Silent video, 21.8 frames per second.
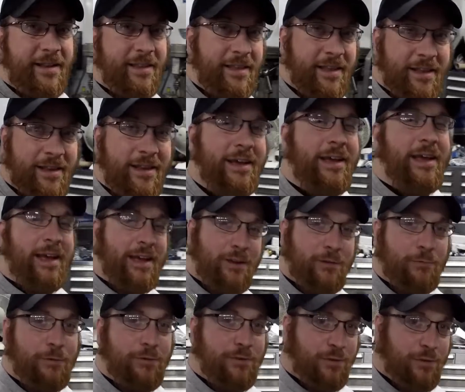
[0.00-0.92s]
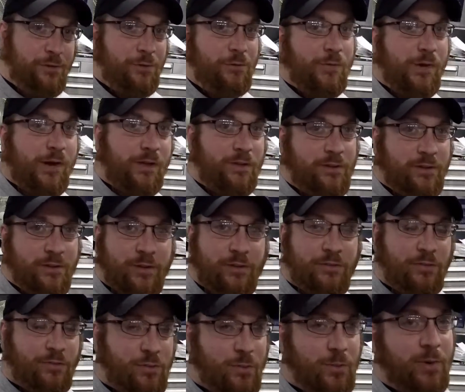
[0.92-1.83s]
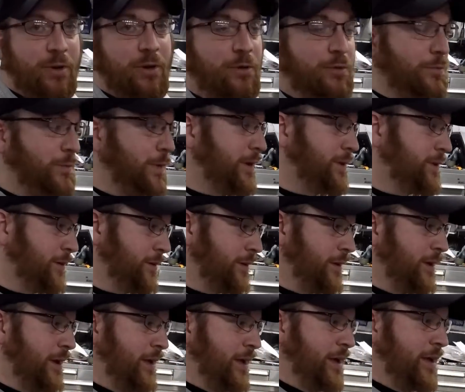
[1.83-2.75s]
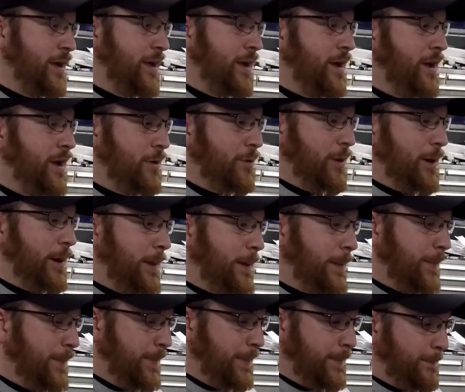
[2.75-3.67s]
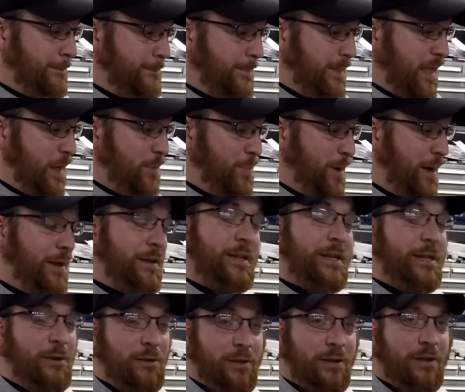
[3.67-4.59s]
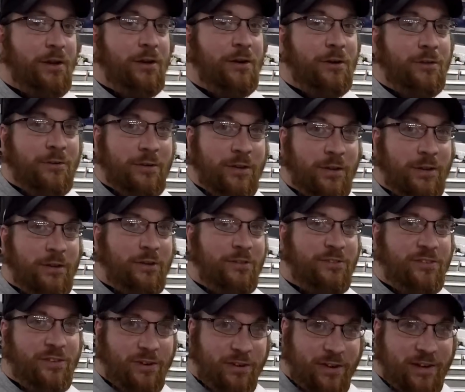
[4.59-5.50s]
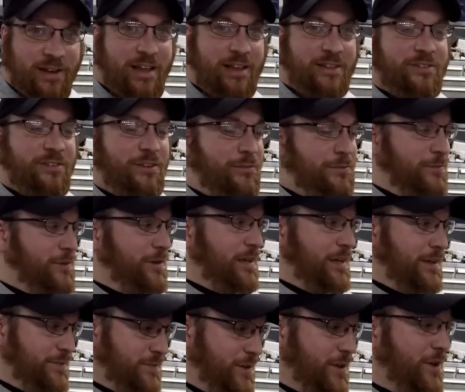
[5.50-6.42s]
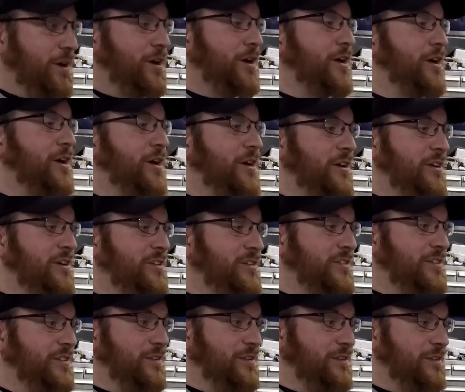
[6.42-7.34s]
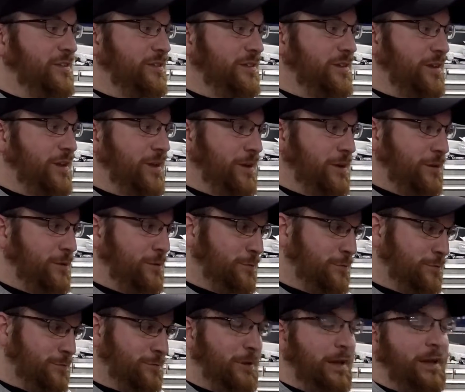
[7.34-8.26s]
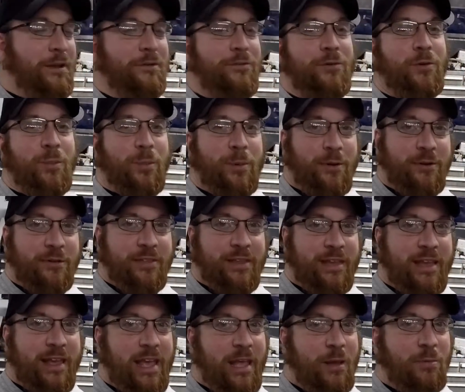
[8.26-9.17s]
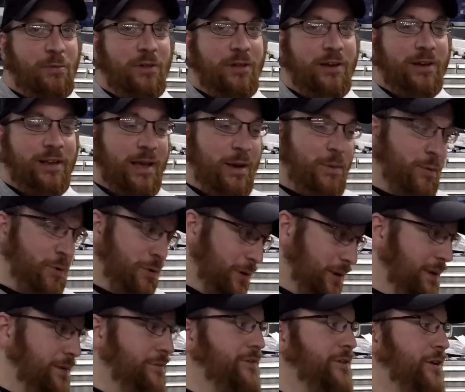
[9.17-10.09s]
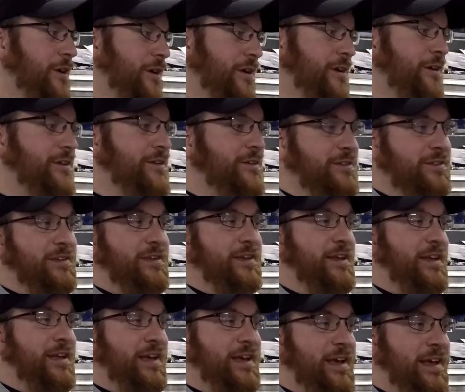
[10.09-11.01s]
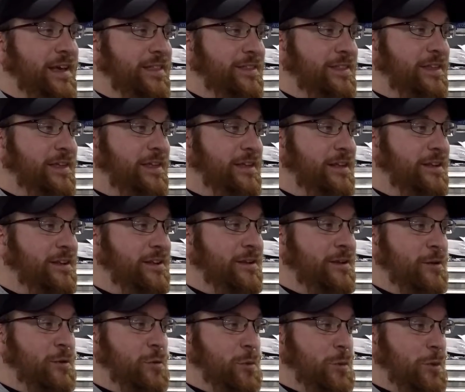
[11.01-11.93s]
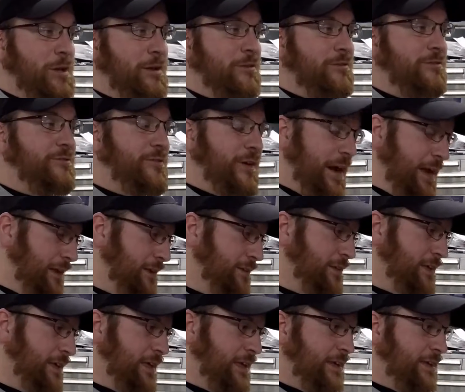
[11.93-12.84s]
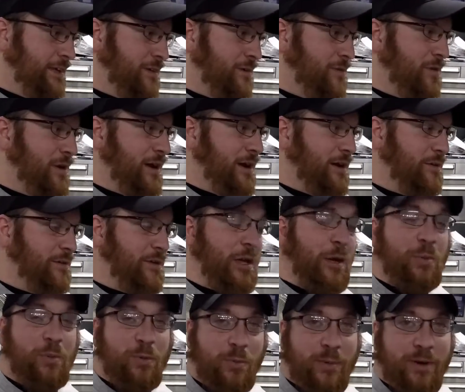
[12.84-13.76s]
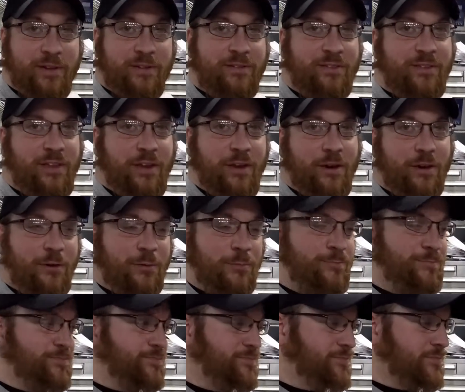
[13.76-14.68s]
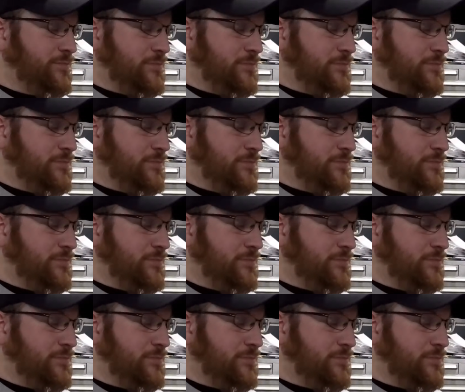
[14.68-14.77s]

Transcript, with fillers: and then I had to return the welder because it was a borrowed welder. Well, about a year ago, you know, I started asking for gift cards, and you know, waited for a birthday came along, got more gift cards, and then finally, uh, a couple months ago,